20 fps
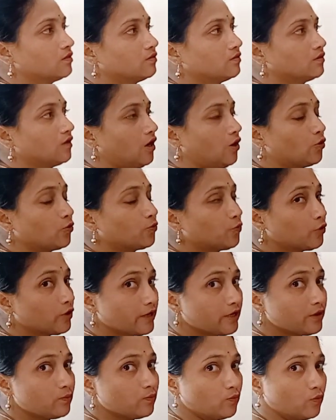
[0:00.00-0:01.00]
the output
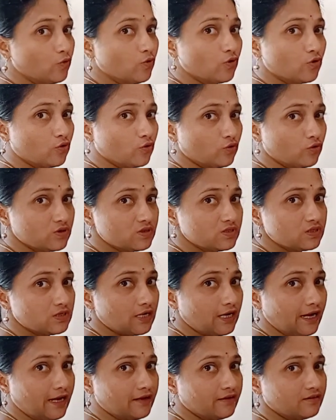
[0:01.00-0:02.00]
in more rows
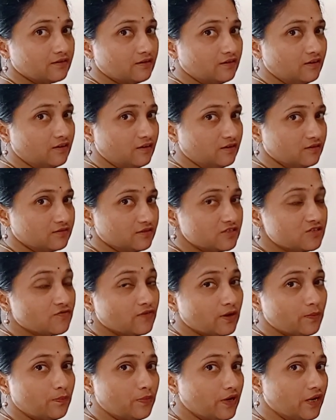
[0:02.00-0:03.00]
and just
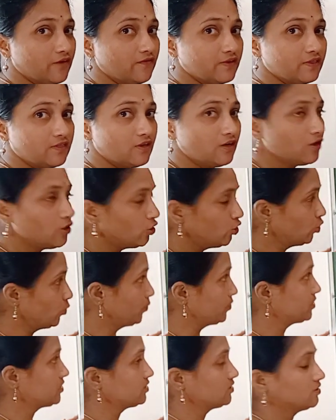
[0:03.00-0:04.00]
we'll play with the
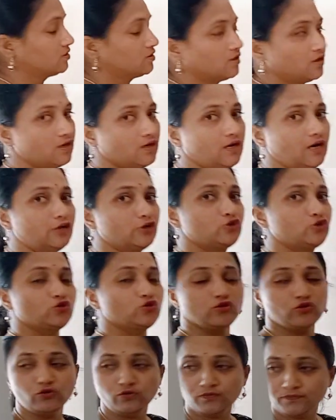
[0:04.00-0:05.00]
loops. I'll show
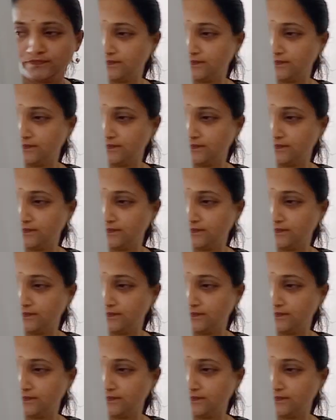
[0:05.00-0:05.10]
you.